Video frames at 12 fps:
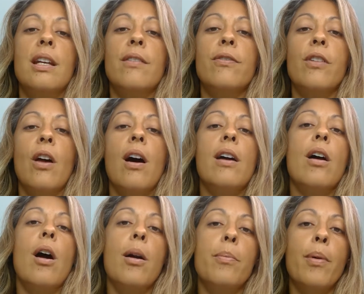If
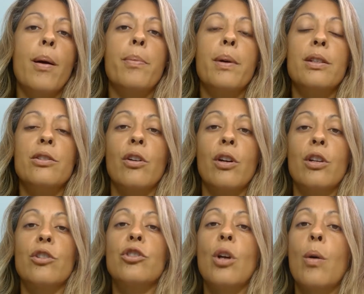not, our properties are going
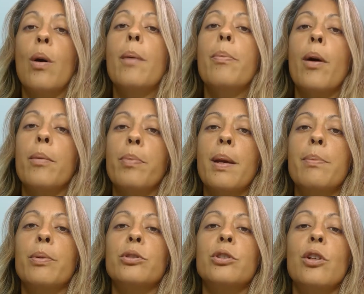to show up on
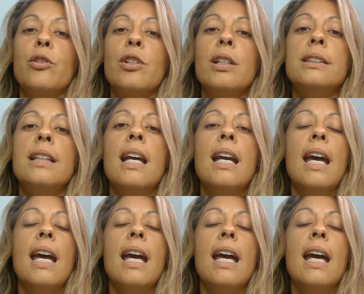people's searches,